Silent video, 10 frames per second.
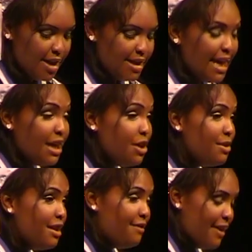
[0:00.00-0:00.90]
Thank you
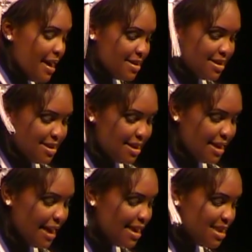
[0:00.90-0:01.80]
in advance to the
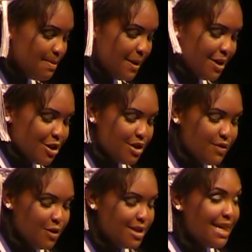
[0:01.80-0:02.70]
guest speakers
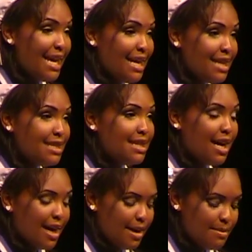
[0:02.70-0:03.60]
for taking the
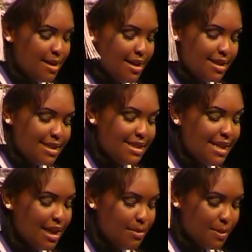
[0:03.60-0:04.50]
time to
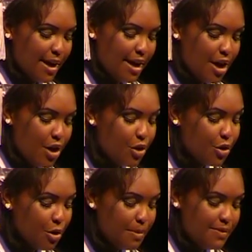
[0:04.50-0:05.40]
celebrate a
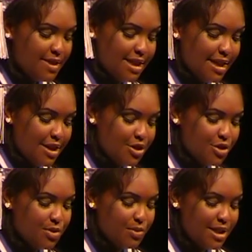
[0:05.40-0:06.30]
group of
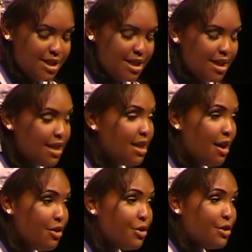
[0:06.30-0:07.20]
teenagers reaching
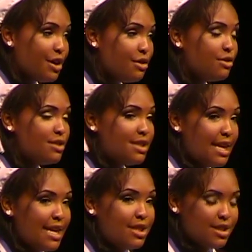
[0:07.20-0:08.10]
another critical
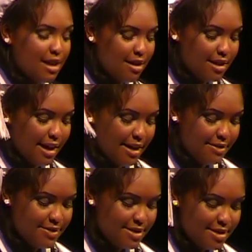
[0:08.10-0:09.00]
stage in our
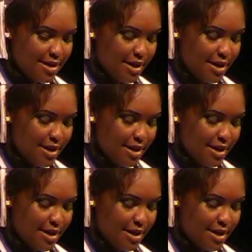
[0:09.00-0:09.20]
lives.